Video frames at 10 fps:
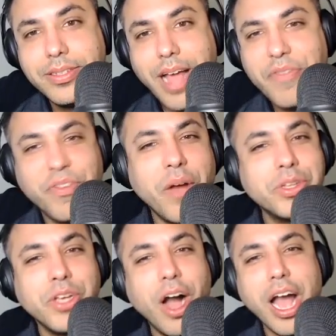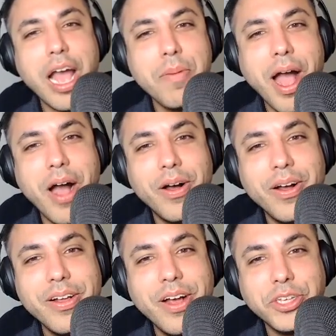I feel like we're talking about
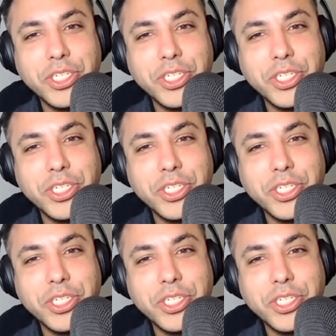a